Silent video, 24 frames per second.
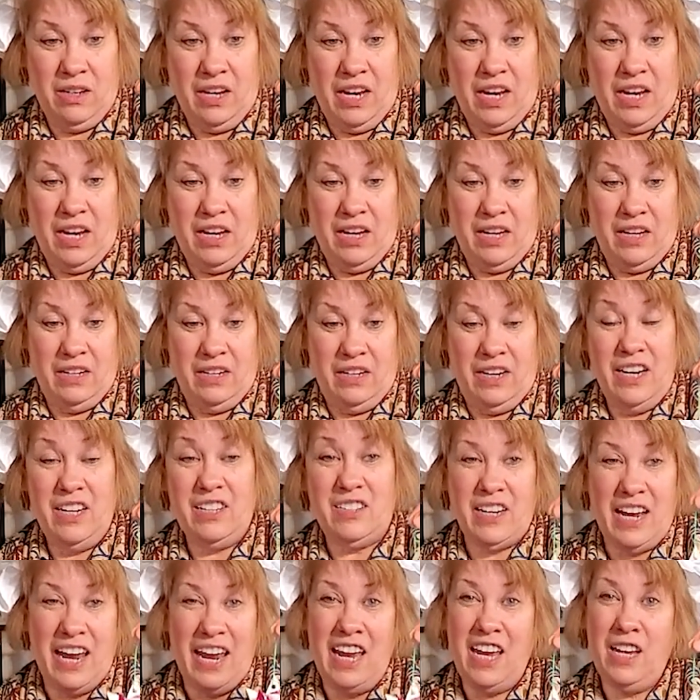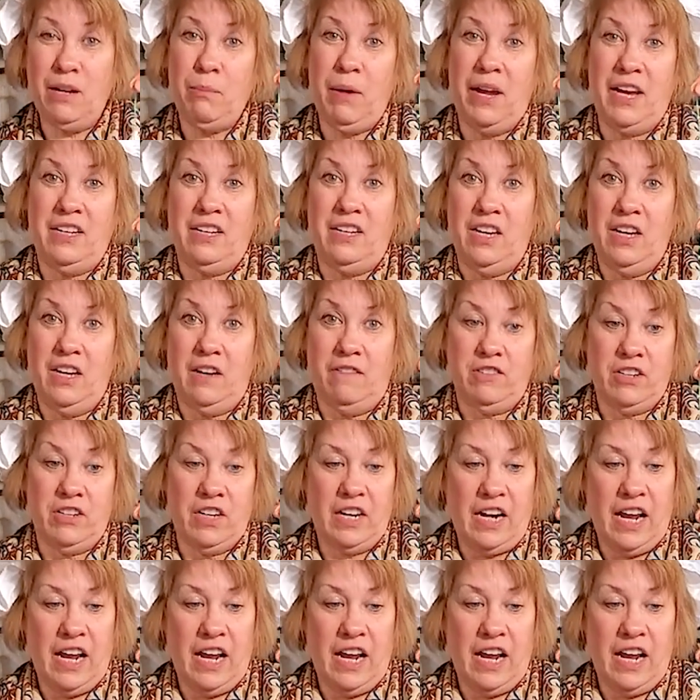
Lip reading: And it's a handmade gift.